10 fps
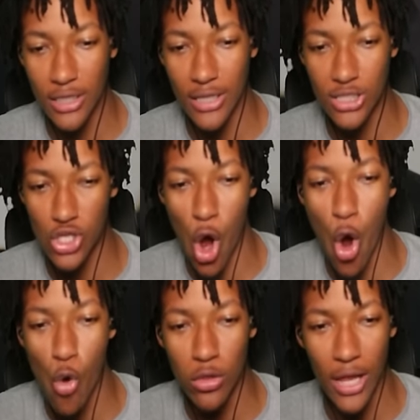Let's go,
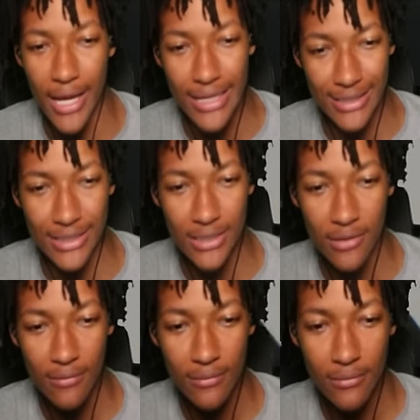lights!
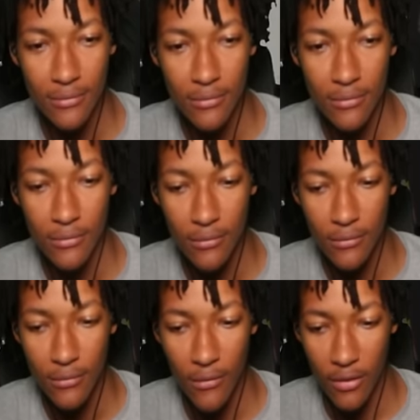
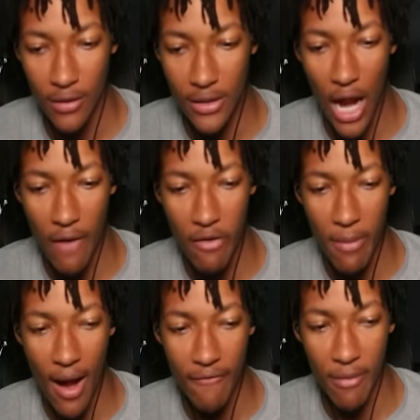The diary
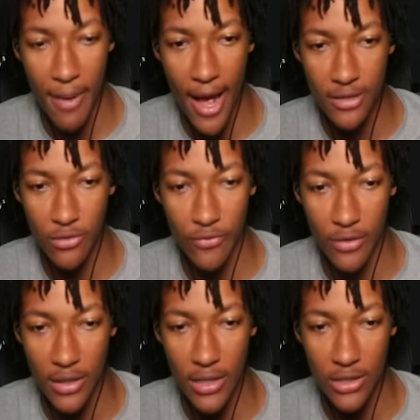might have the password for
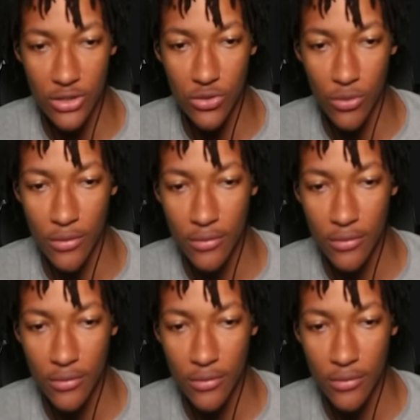the desk drawer.